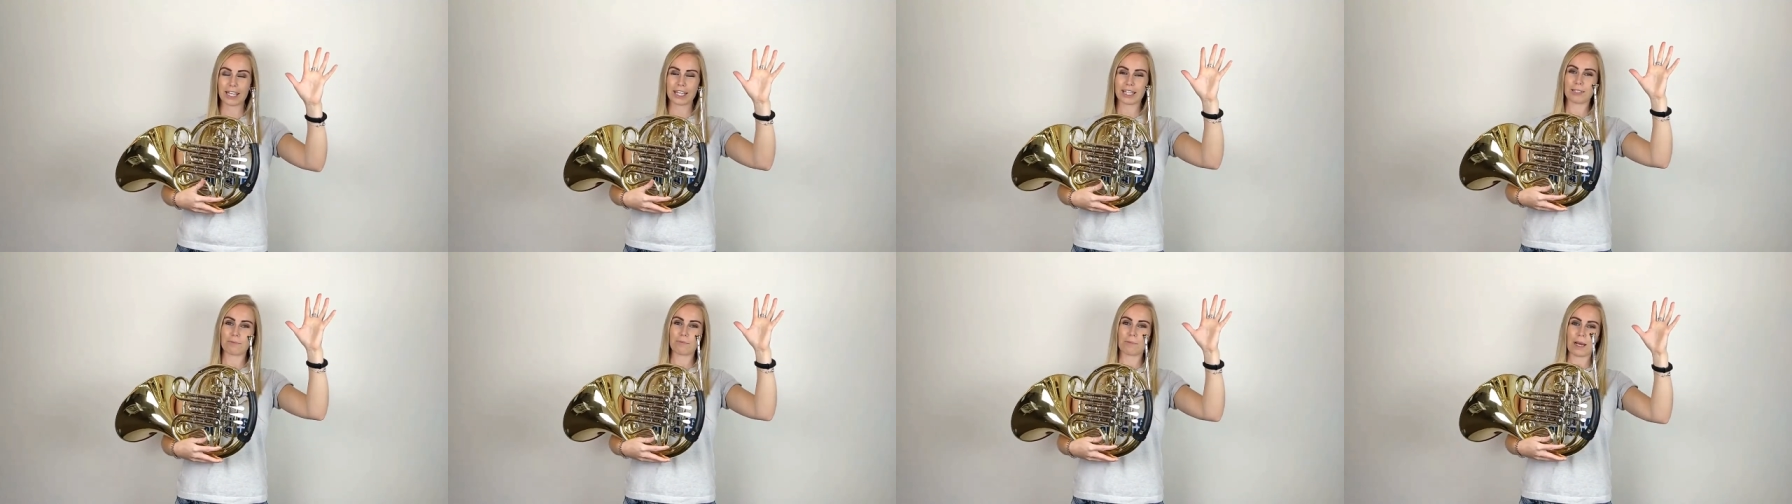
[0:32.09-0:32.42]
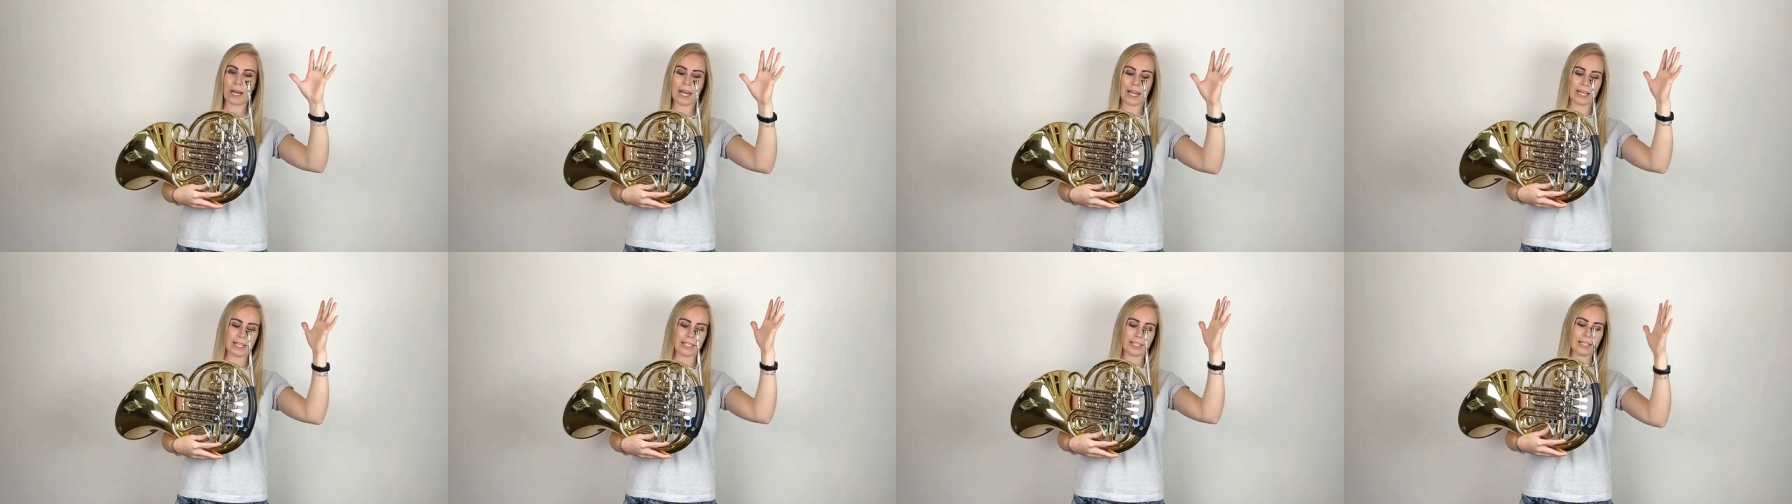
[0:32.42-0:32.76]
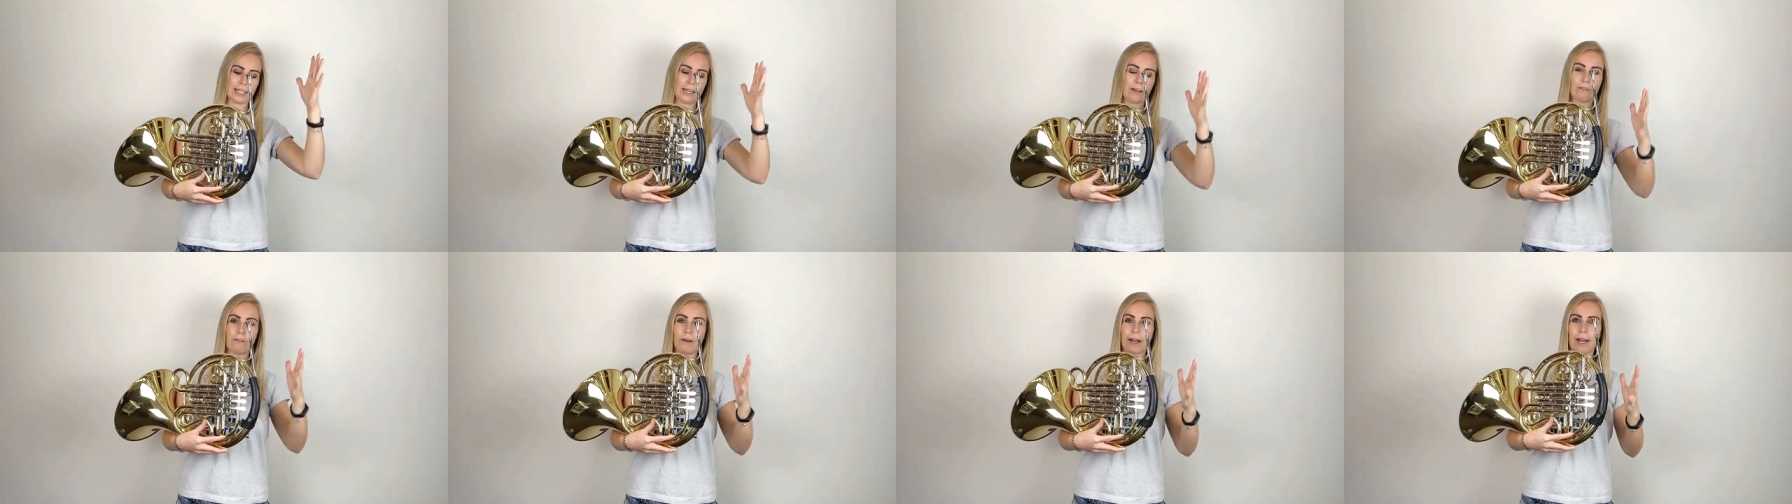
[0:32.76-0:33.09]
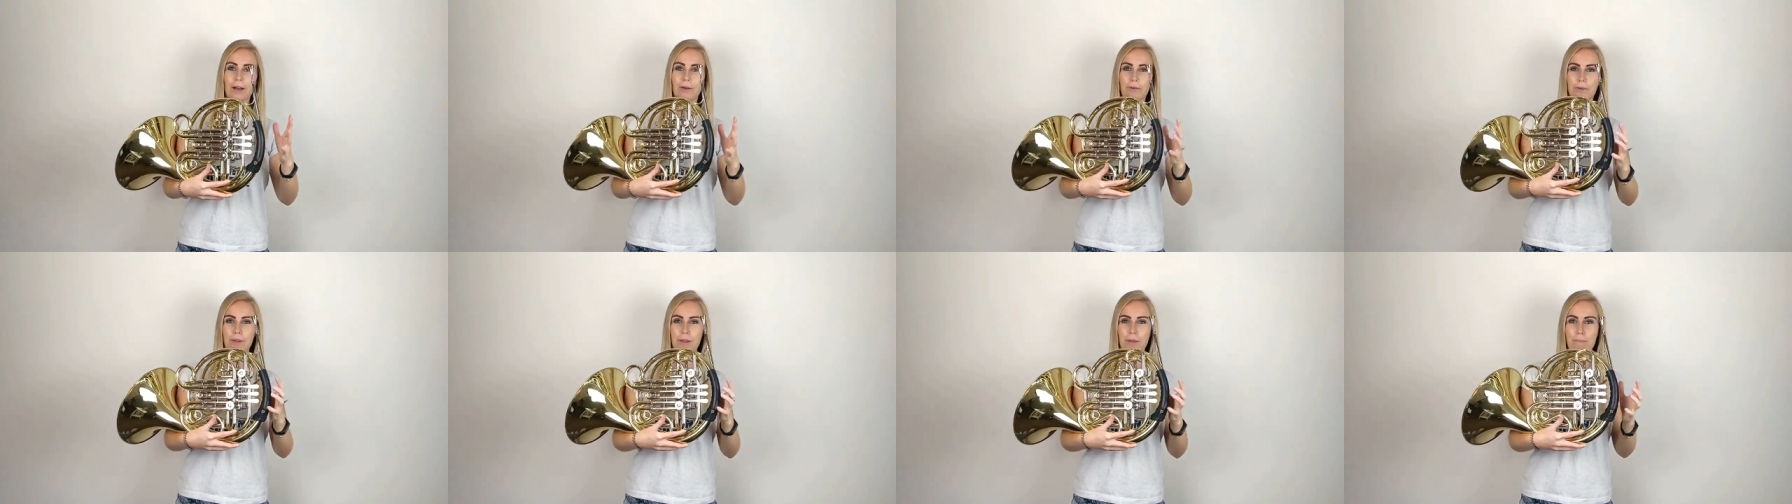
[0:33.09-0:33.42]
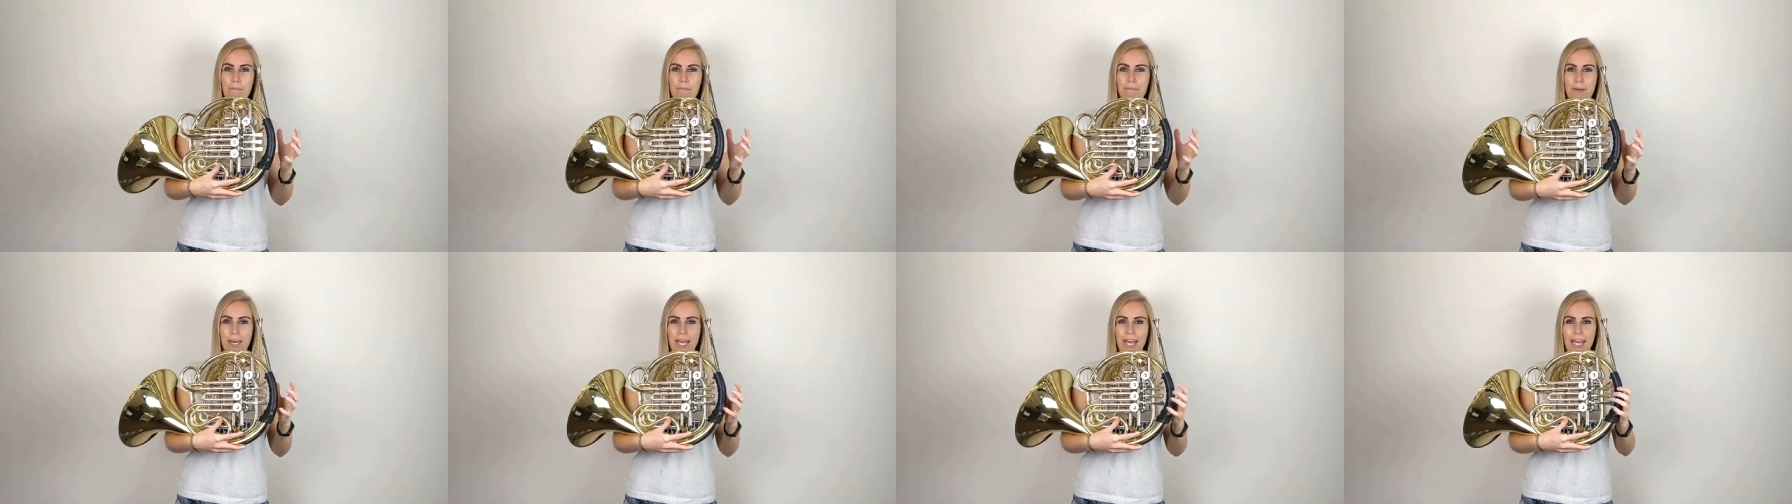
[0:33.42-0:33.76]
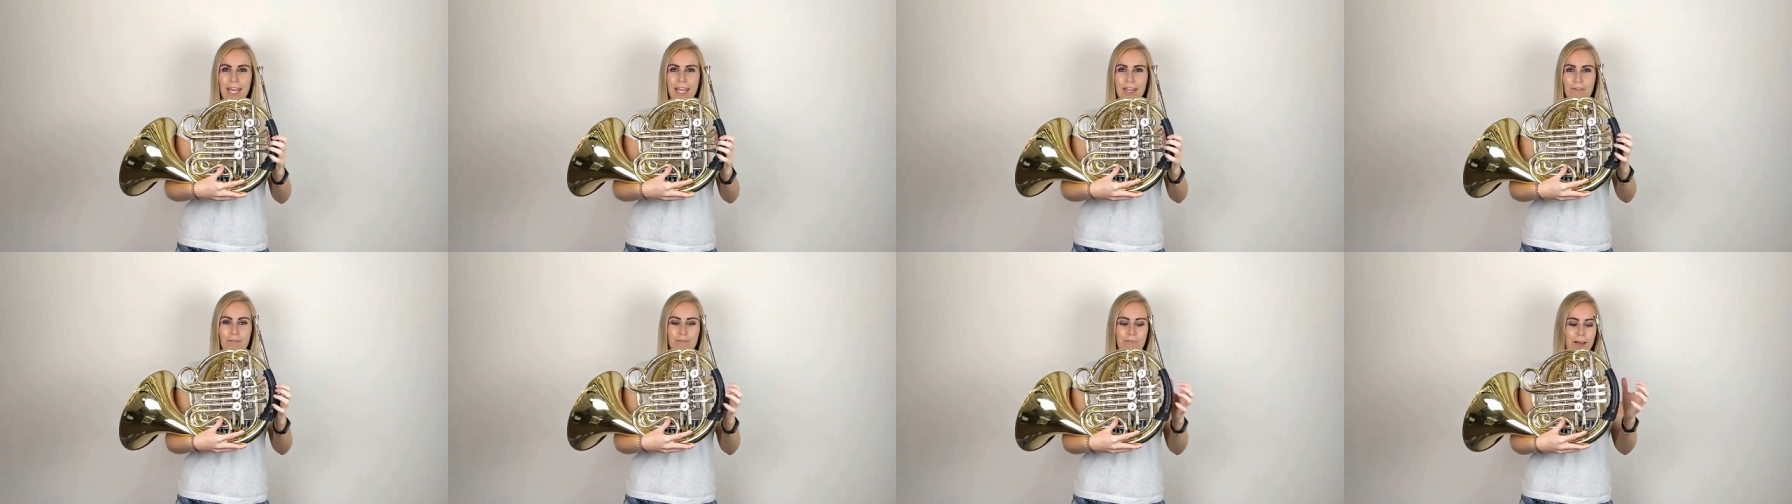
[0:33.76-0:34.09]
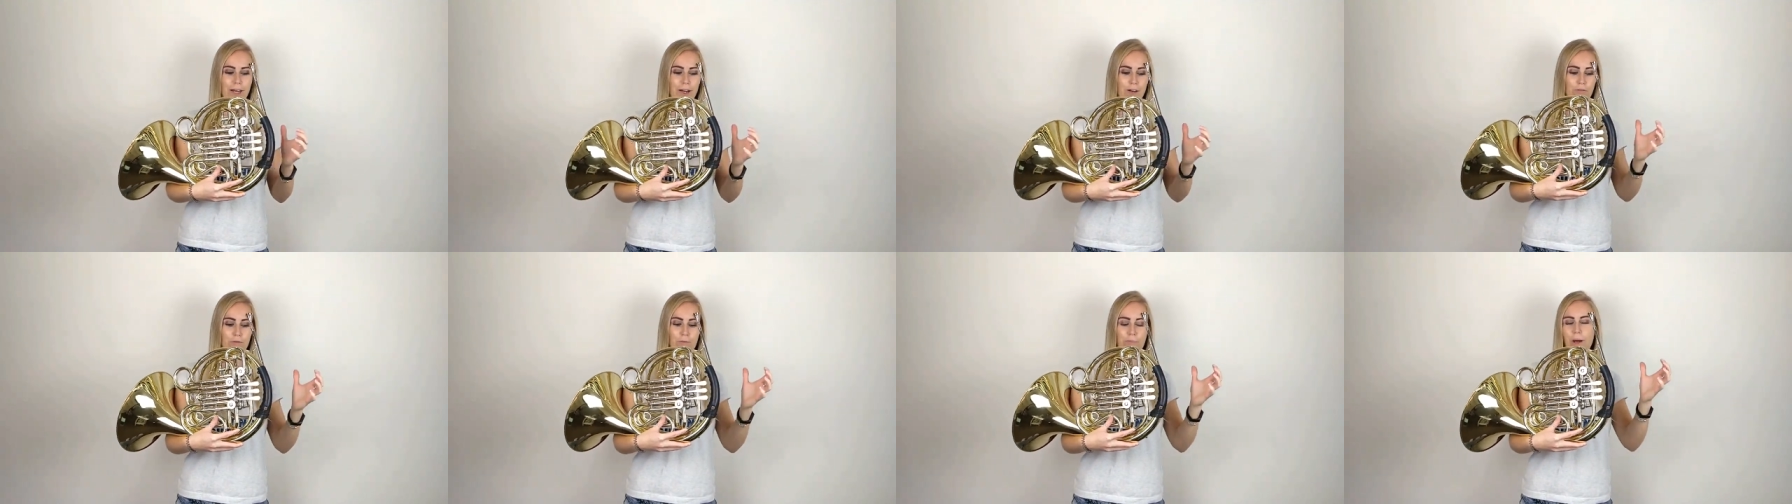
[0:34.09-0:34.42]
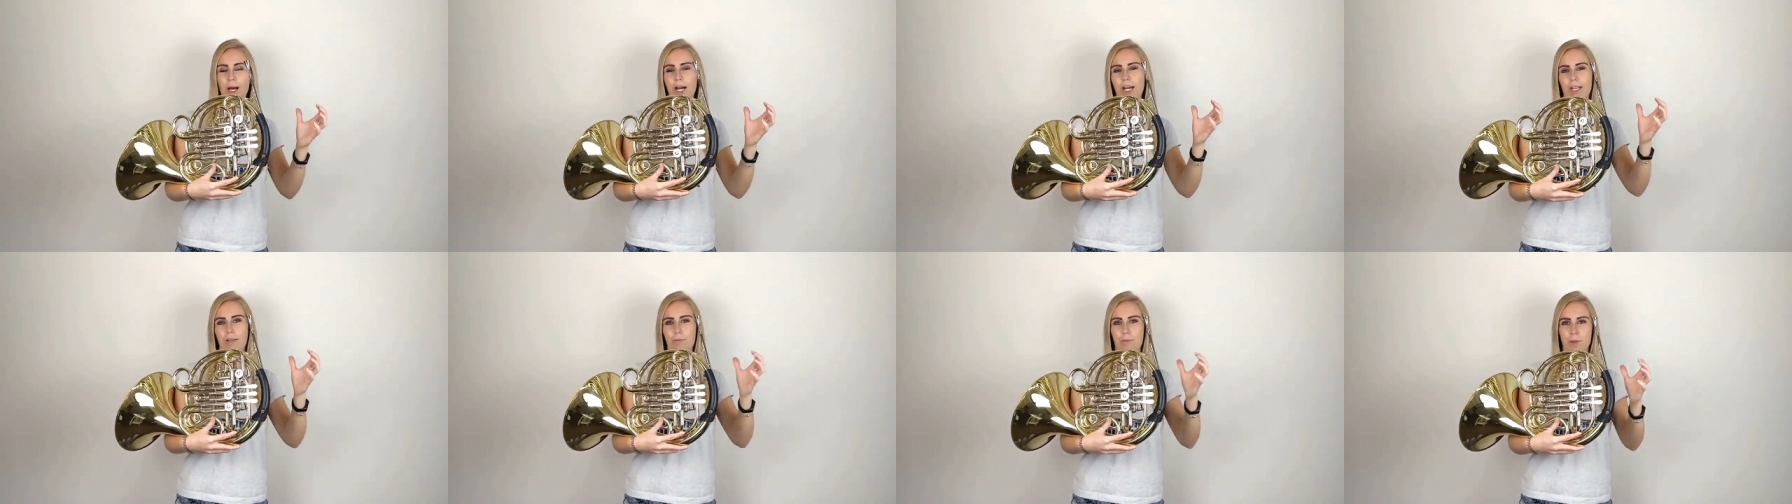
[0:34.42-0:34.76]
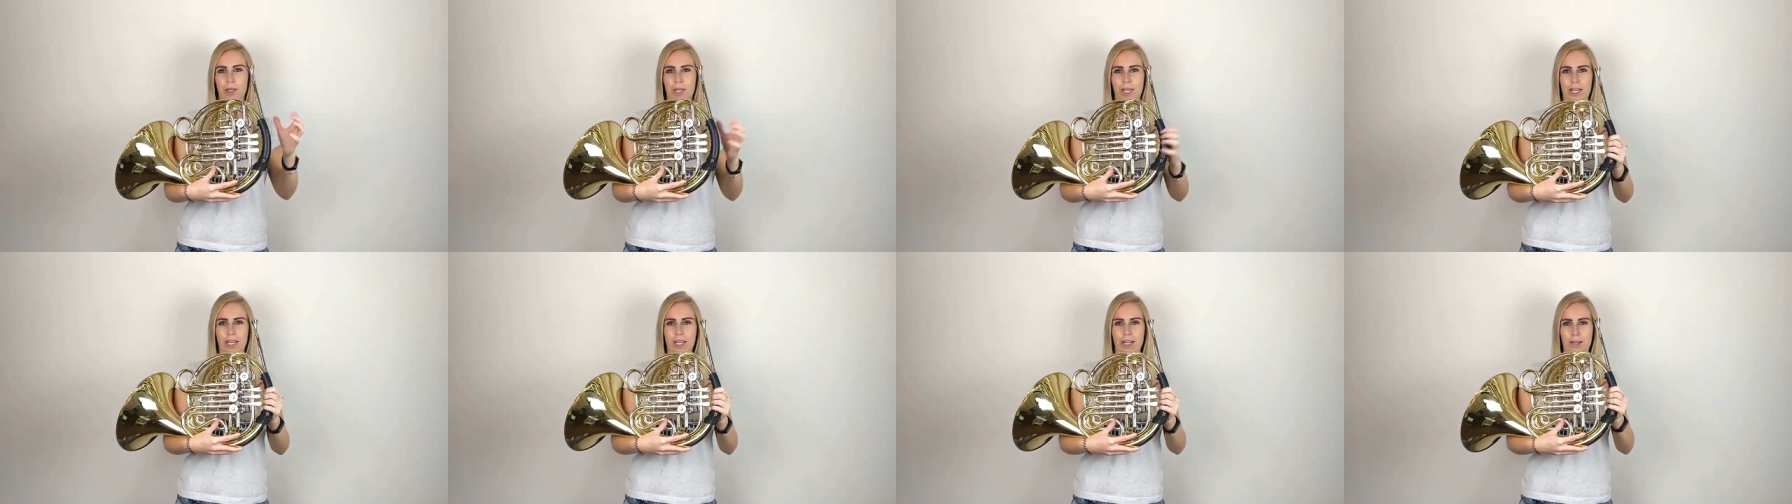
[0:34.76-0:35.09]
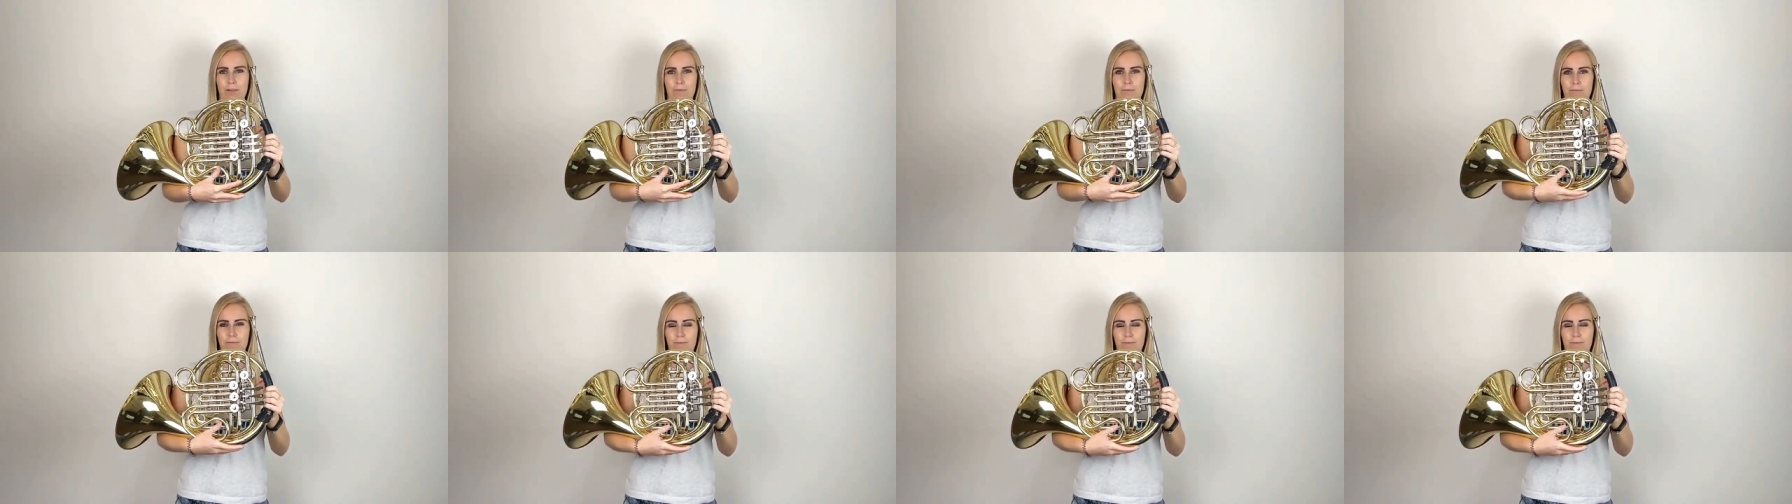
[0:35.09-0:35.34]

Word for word: is place it around the main valve pipe here.